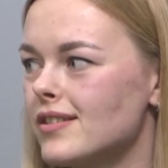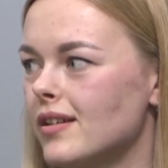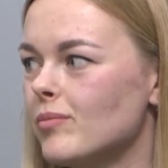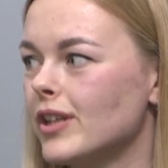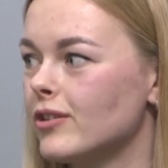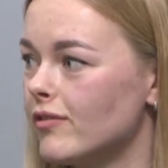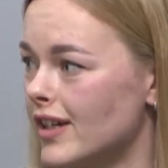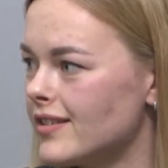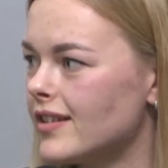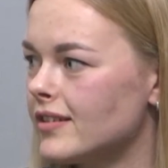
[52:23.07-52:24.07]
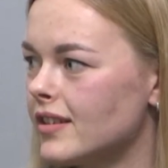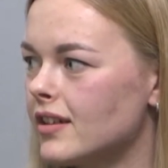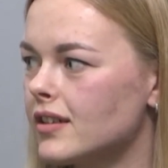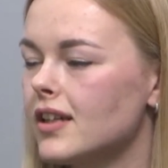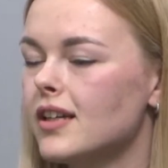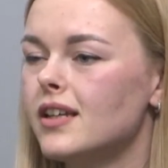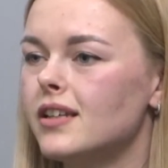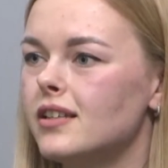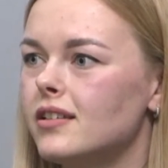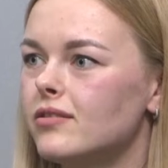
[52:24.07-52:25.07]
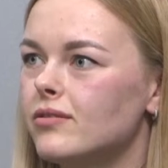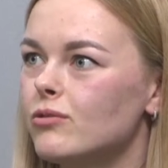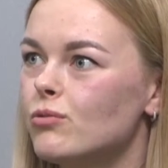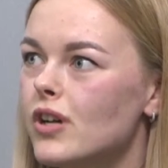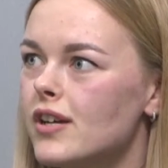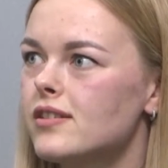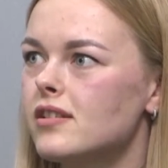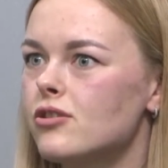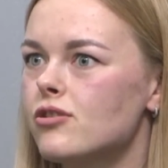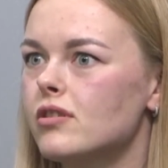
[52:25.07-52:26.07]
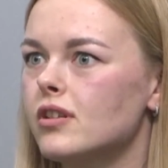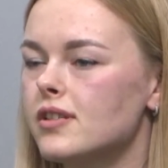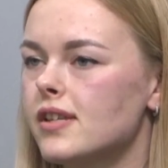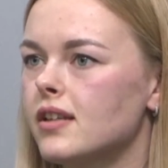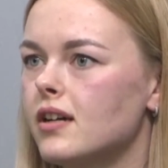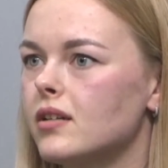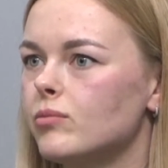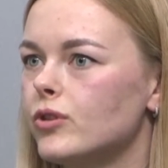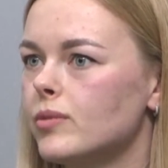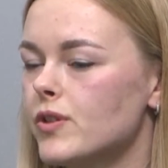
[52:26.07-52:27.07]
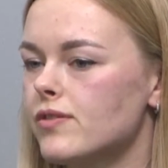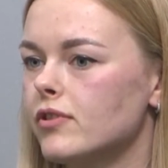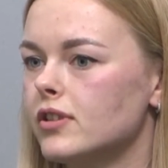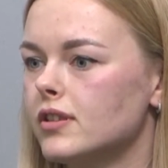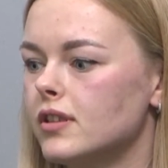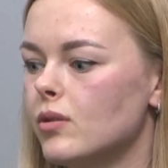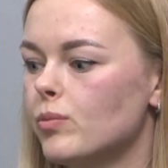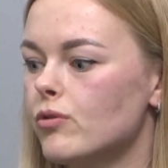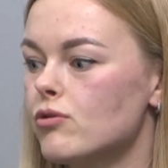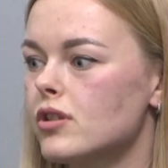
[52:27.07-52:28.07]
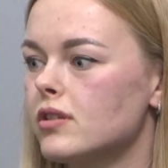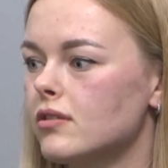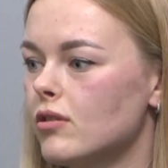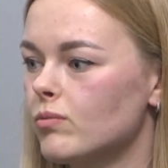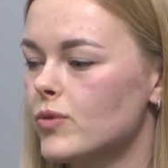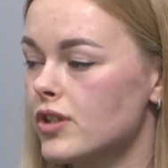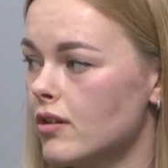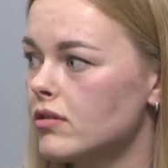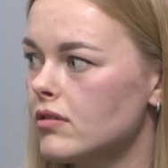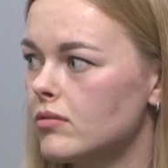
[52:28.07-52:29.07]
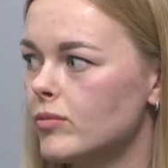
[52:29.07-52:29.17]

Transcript: check the international humanitarian law, the military command is in charge of planning,